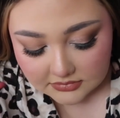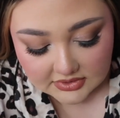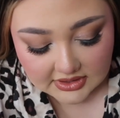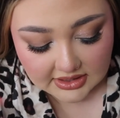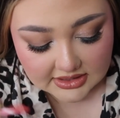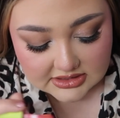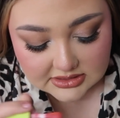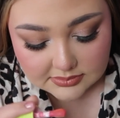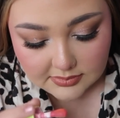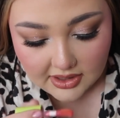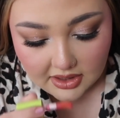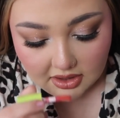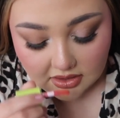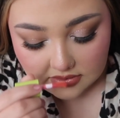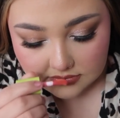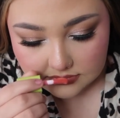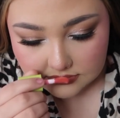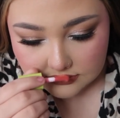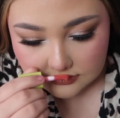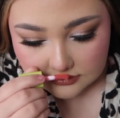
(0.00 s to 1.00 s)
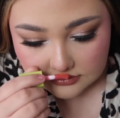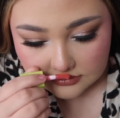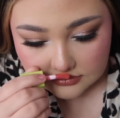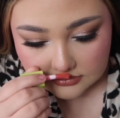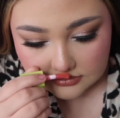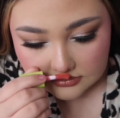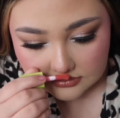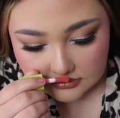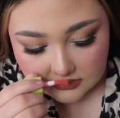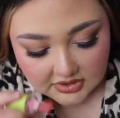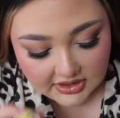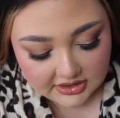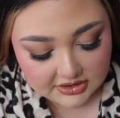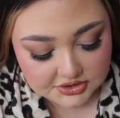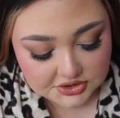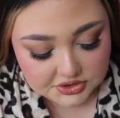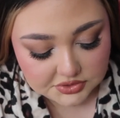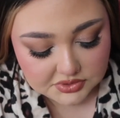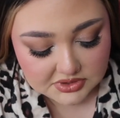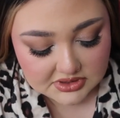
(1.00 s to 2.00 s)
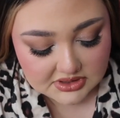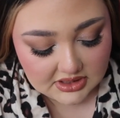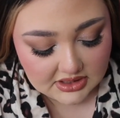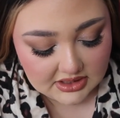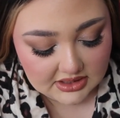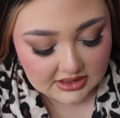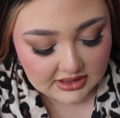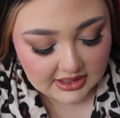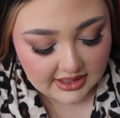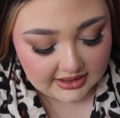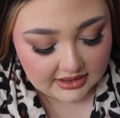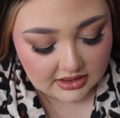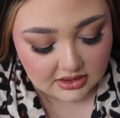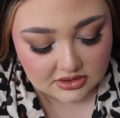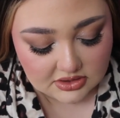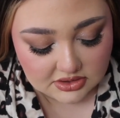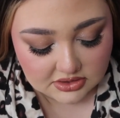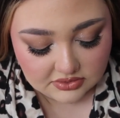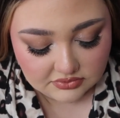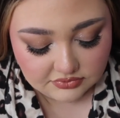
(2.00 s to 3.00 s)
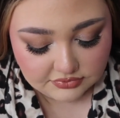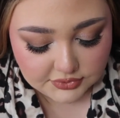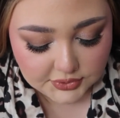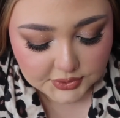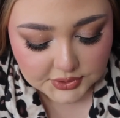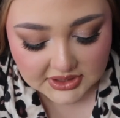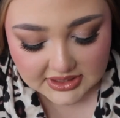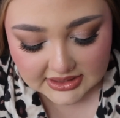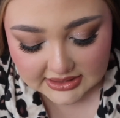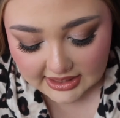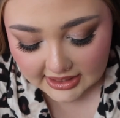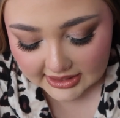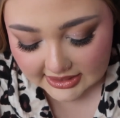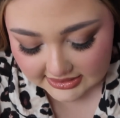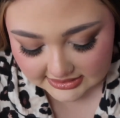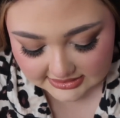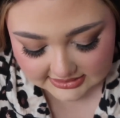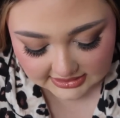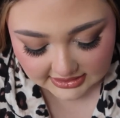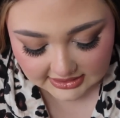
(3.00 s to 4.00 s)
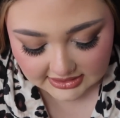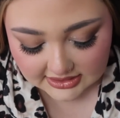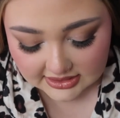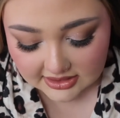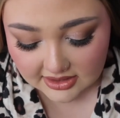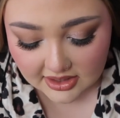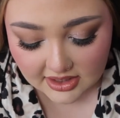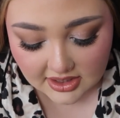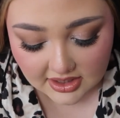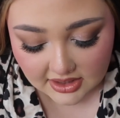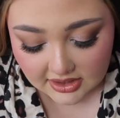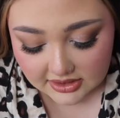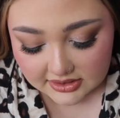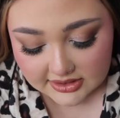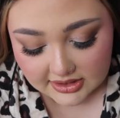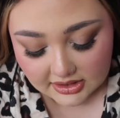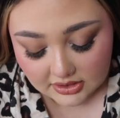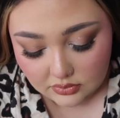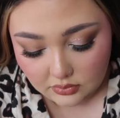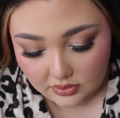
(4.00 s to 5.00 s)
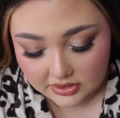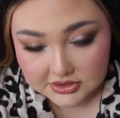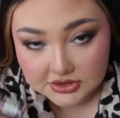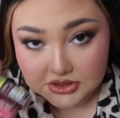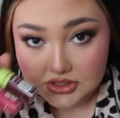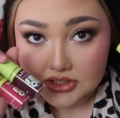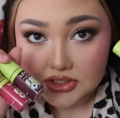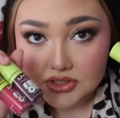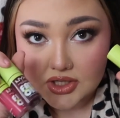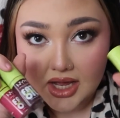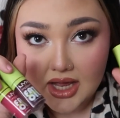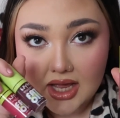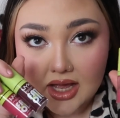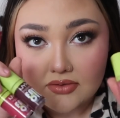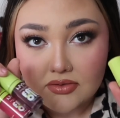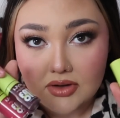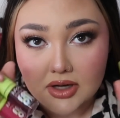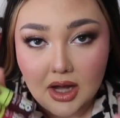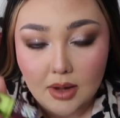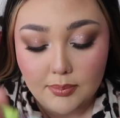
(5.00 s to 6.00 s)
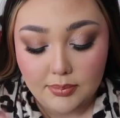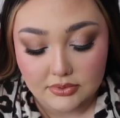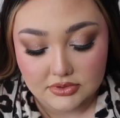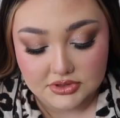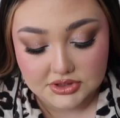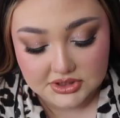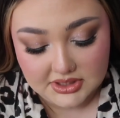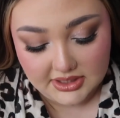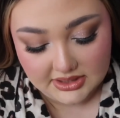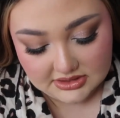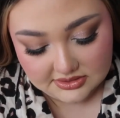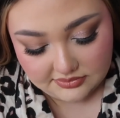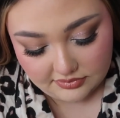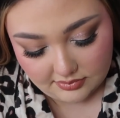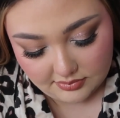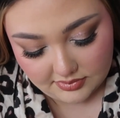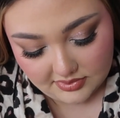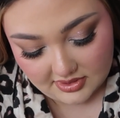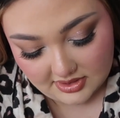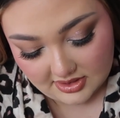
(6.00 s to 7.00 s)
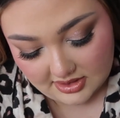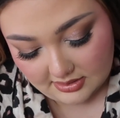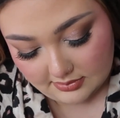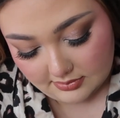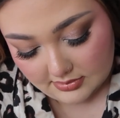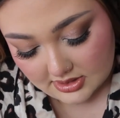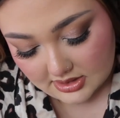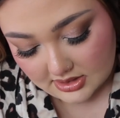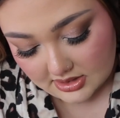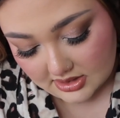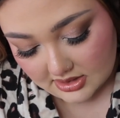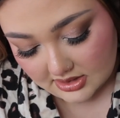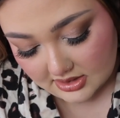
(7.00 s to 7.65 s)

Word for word: They smell like juicy, like fruity candy. They're gorgeous. So I have a couple shades from them.